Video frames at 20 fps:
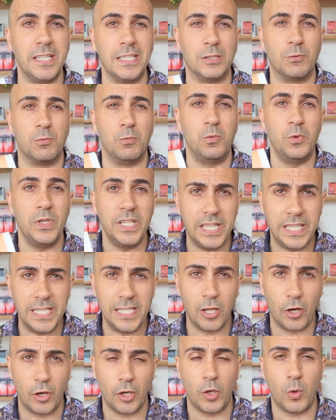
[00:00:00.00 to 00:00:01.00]
It's really
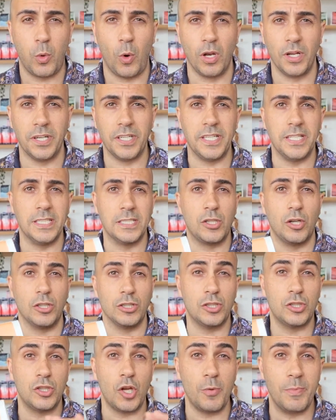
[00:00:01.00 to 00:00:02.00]
low quality. It's got
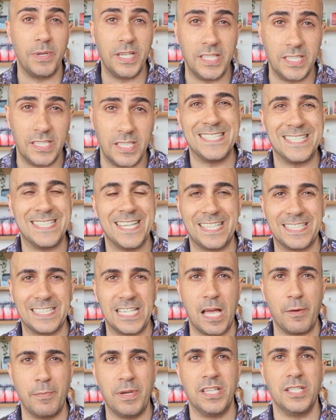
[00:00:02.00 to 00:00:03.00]
so many insect
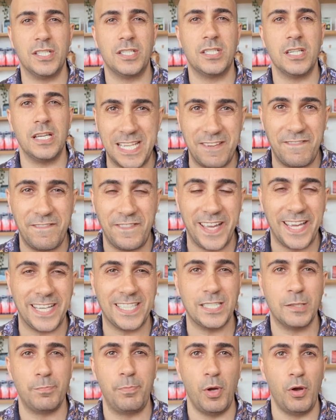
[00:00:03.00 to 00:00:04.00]
damaged
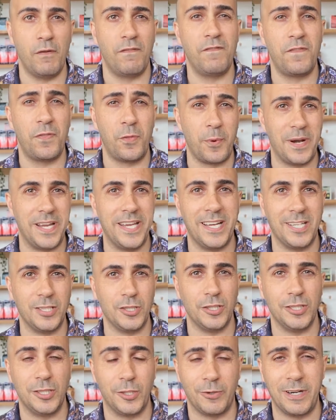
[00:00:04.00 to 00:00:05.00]
defects per
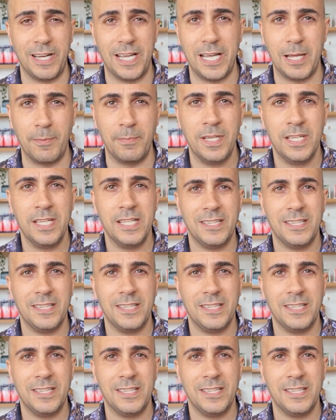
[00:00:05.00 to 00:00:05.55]
300 gram.